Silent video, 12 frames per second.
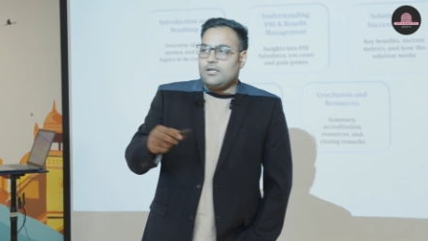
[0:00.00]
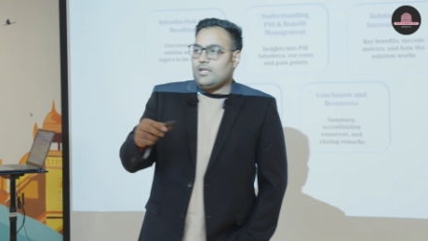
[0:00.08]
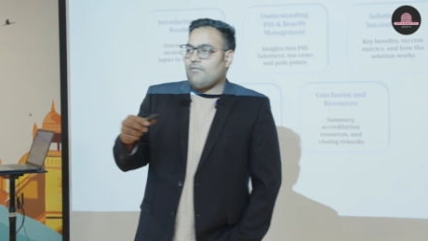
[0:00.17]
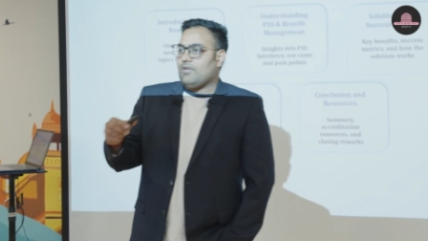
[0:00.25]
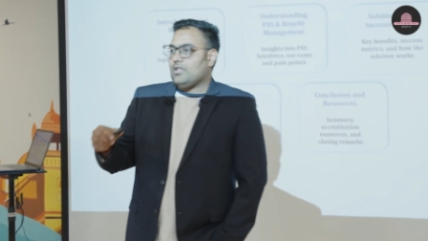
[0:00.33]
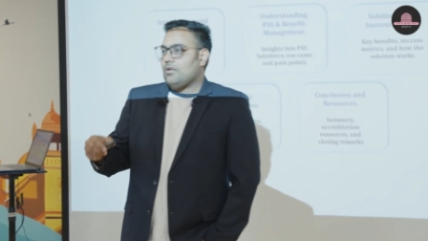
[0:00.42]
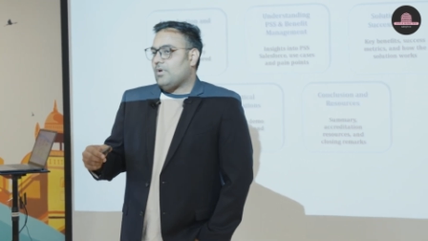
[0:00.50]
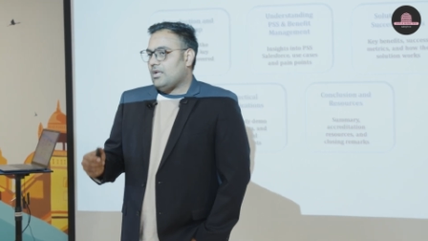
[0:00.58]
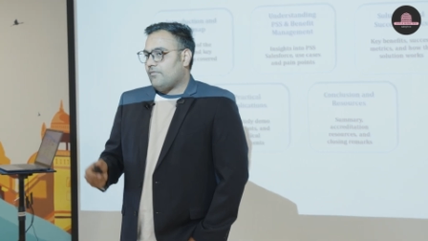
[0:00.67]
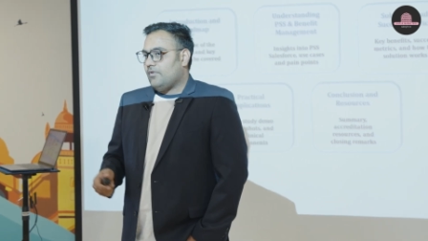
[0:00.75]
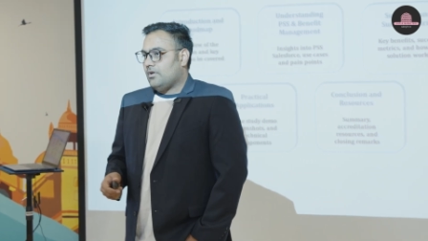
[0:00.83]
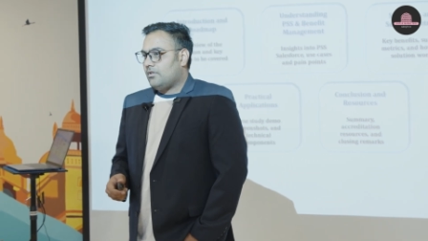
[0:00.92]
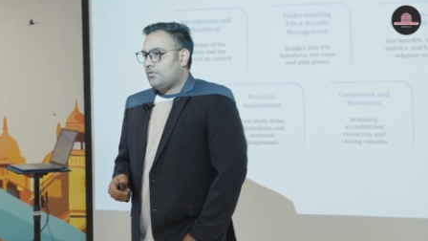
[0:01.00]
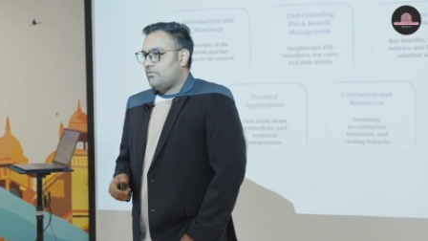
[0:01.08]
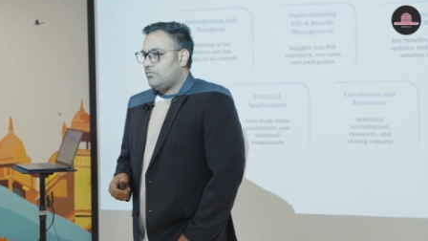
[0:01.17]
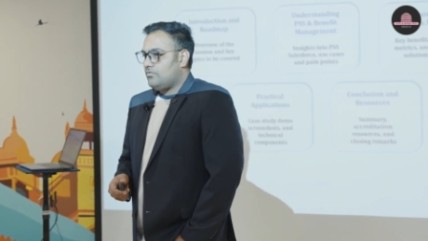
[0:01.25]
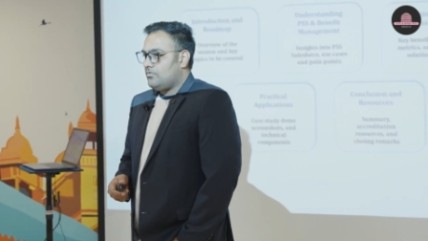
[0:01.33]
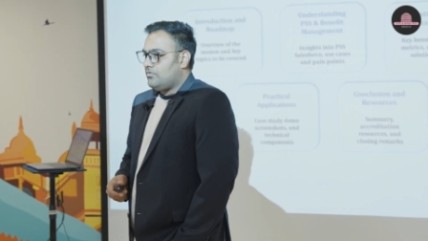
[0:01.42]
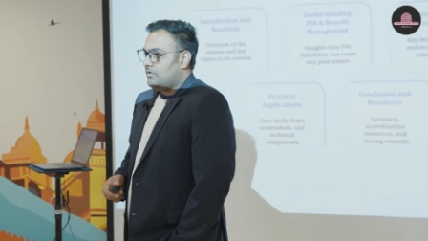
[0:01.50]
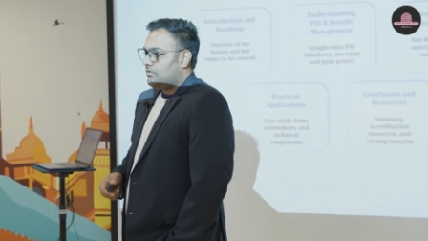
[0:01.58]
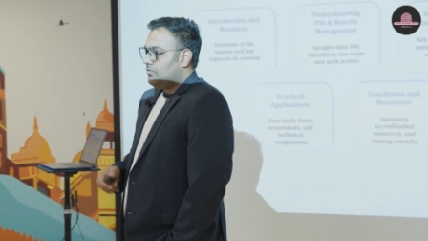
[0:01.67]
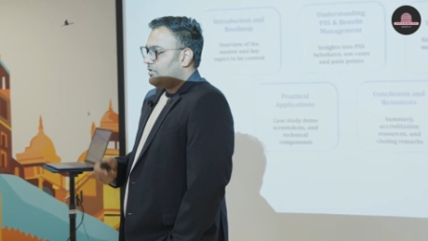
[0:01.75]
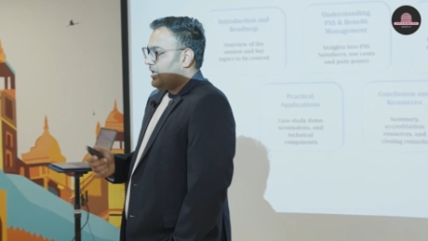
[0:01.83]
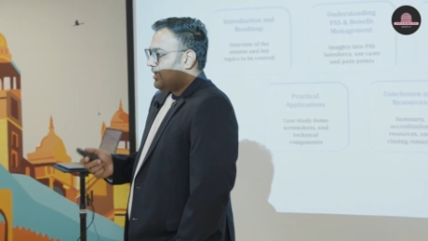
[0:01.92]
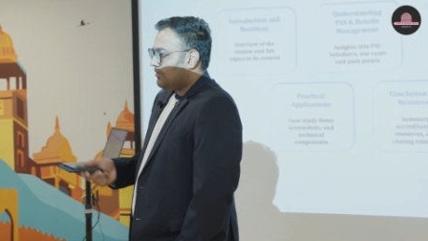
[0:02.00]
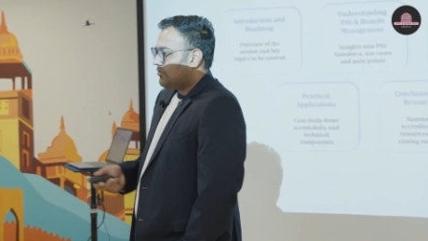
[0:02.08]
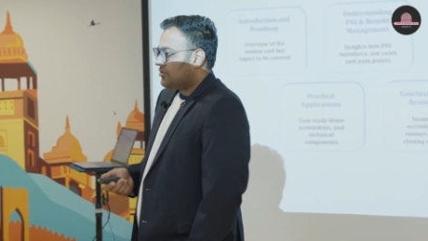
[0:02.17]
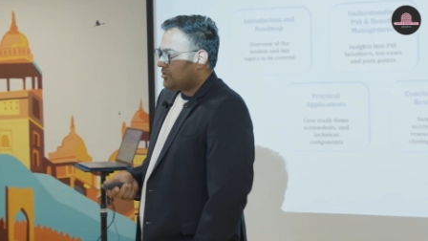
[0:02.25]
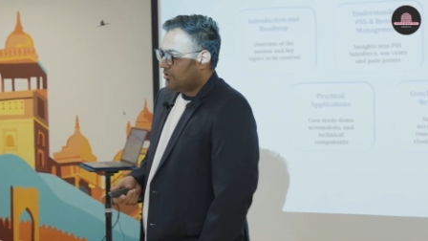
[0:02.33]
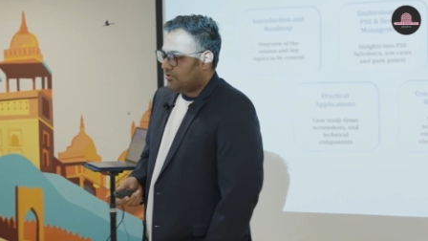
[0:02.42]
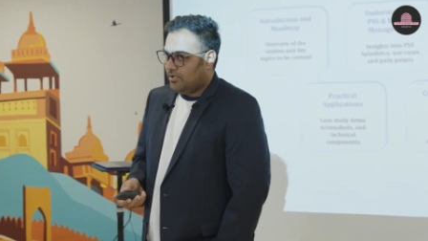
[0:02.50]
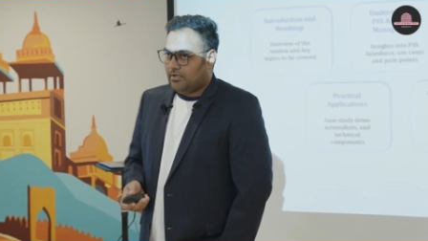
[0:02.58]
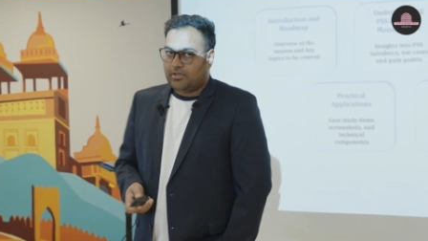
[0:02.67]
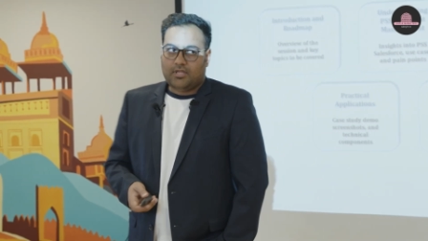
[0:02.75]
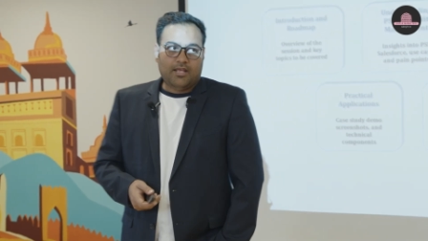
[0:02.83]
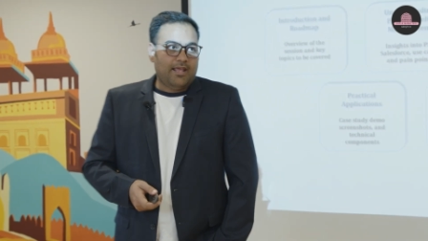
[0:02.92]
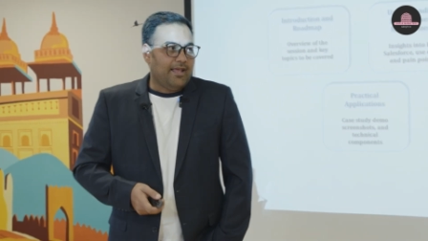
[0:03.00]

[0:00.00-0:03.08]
giving the benefits to their constituents.